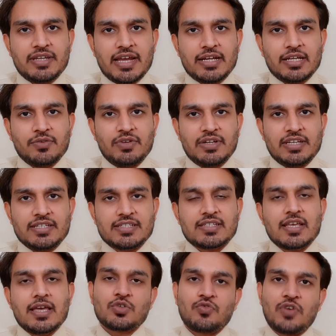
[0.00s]

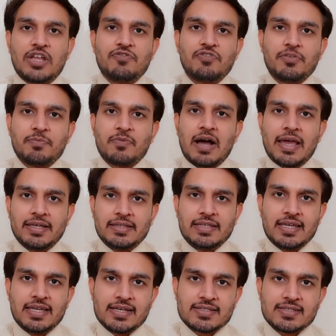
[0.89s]
activities. So when we buy
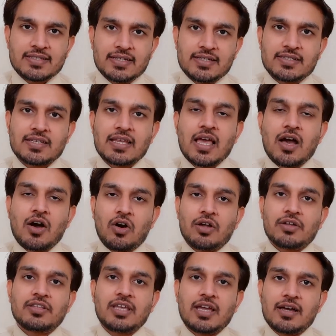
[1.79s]
the assets
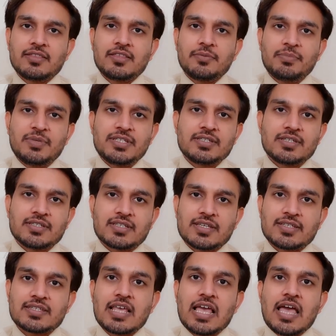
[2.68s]
or the other
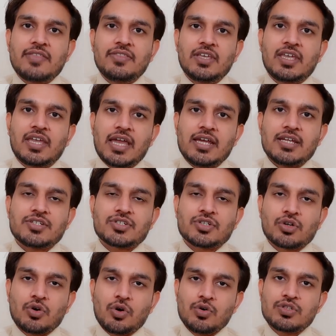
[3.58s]
businesses, the cash
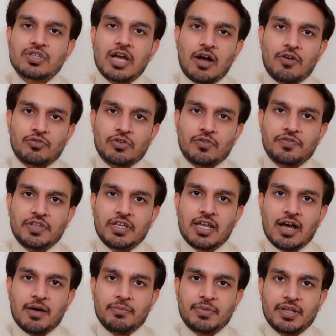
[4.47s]
goes out of the
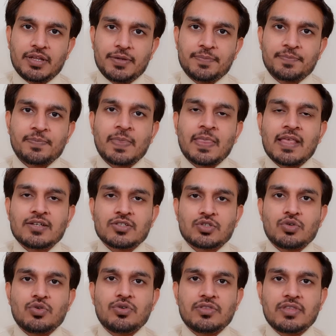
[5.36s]
company.
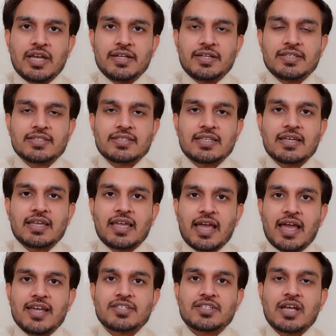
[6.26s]
So that is the
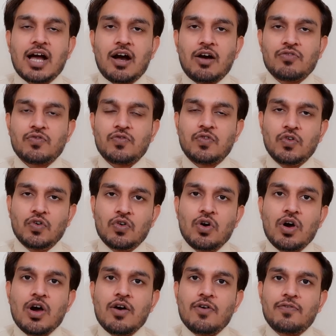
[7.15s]
cash
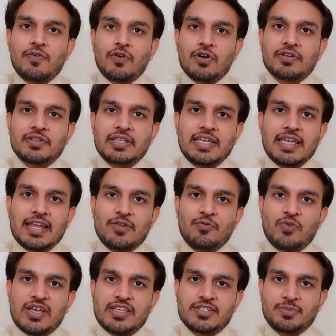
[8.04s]
outflow for the
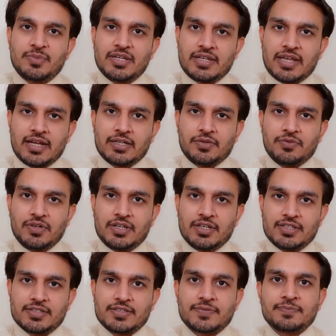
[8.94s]
investment
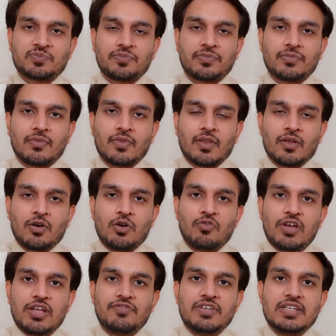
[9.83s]
activities.
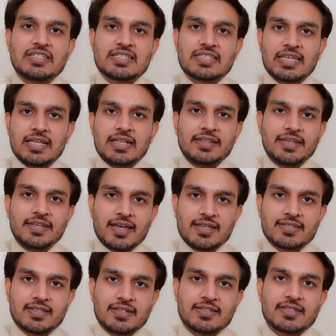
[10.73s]
When we sell the
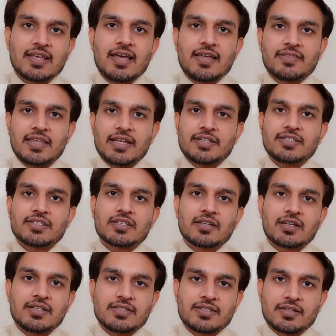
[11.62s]
assets, that is
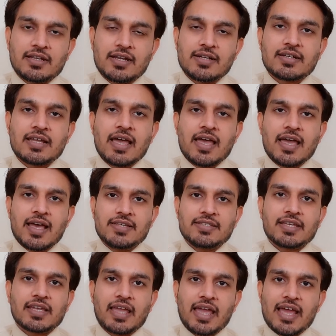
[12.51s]
considered
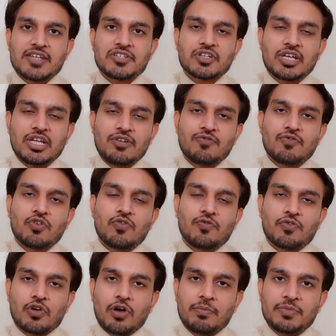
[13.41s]
as a cash inflow
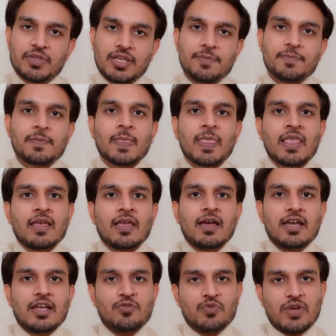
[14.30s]
from the
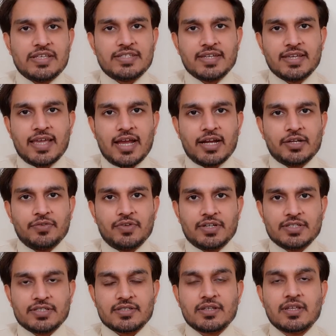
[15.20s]
investing
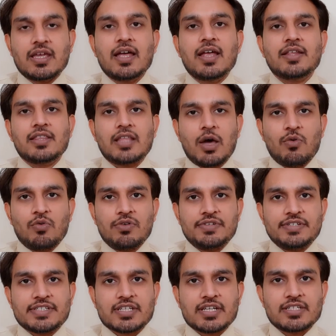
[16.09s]
activities. Now we'll
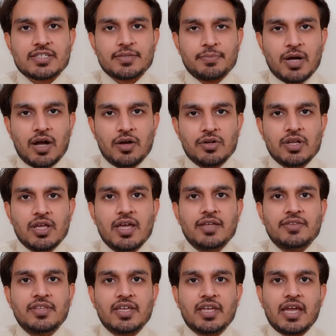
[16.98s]
discuss
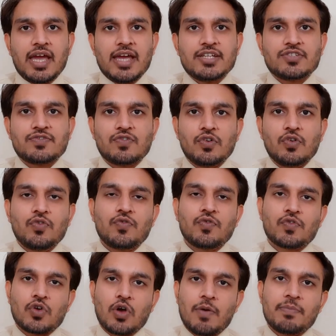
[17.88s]
about the cash flow
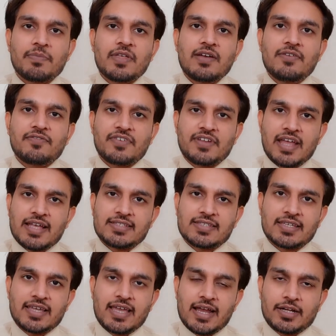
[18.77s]
from
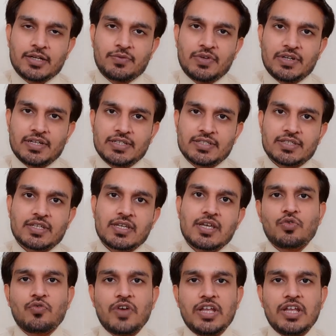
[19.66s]
financing activities.
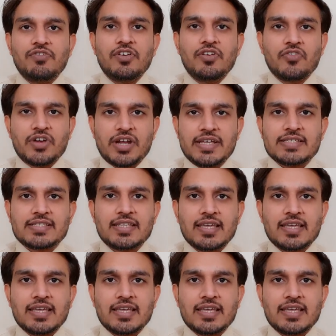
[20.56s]
So when we raise